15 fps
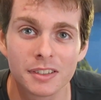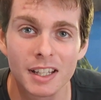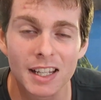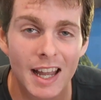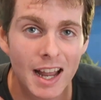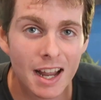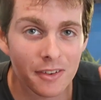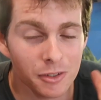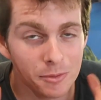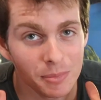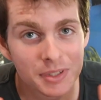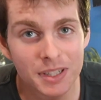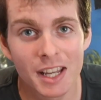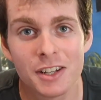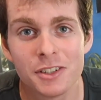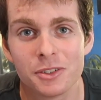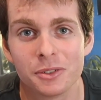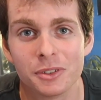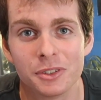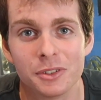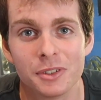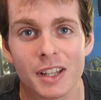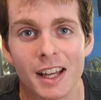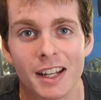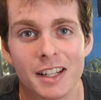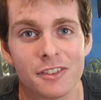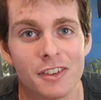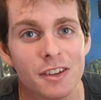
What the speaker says: They have the potential to do that if